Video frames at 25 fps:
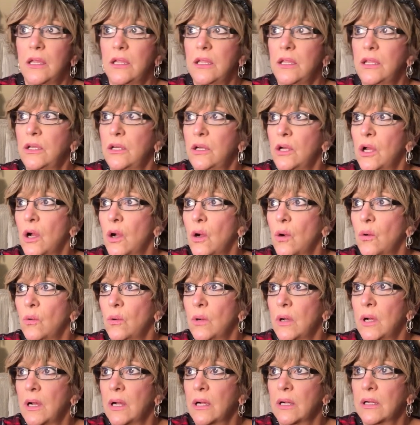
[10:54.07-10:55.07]
you
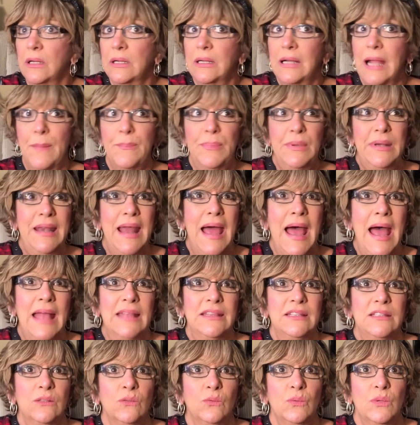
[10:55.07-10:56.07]
know,
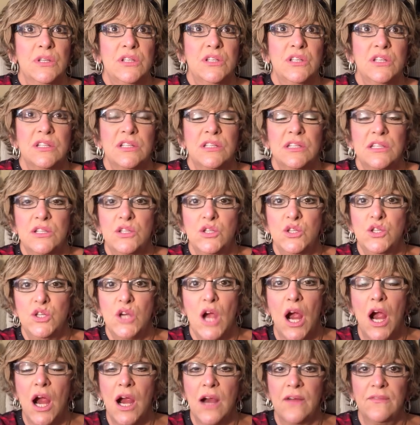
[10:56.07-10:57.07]
uh, which is this
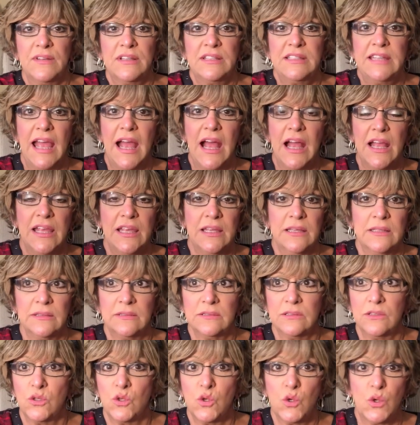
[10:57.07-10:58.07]
jar of
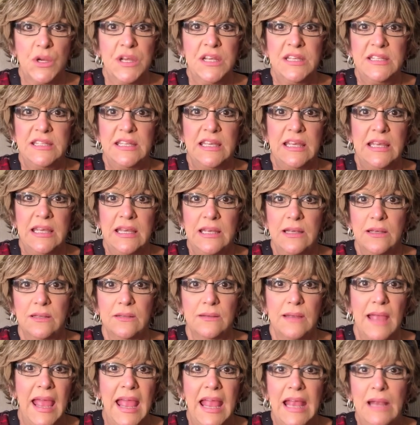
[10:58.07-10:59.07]
Italian greasy
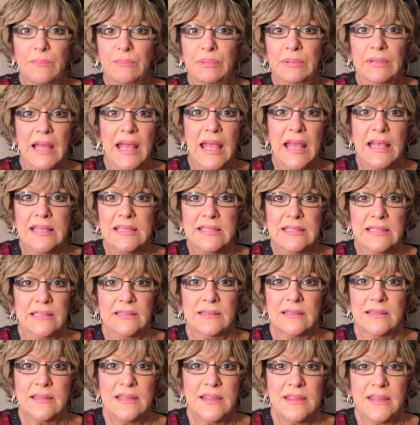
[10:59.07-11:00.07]
eggplants
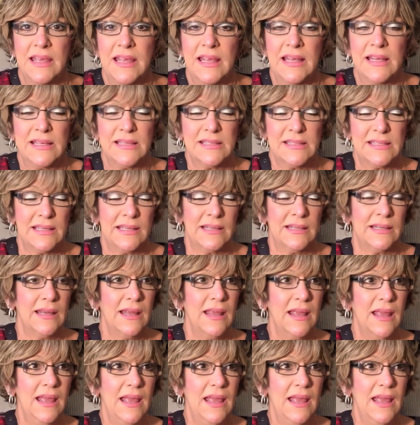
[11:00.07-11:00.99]
and things, and,